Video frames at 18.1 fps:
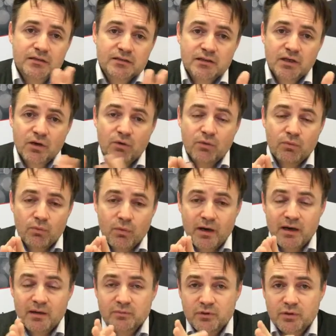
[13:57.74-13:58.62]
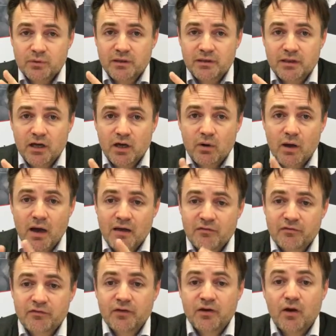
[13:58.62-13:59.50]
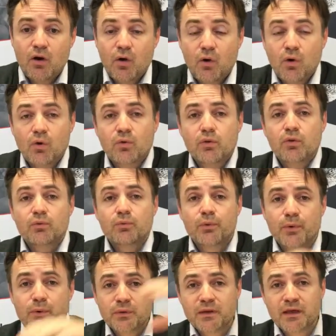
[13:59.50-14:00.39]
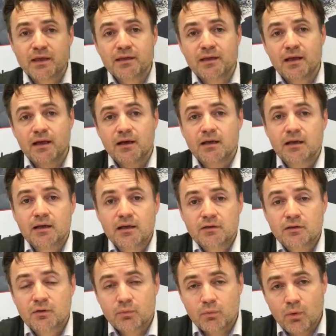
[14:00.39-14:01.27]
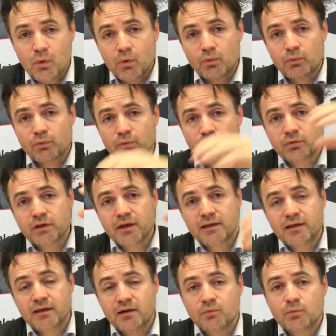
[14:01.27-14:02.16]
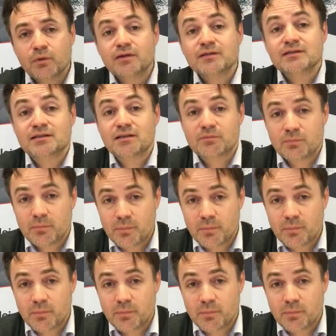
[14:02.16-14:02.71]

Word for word: so what I'm doing now, I fill all the root canal, the whole root canal, with the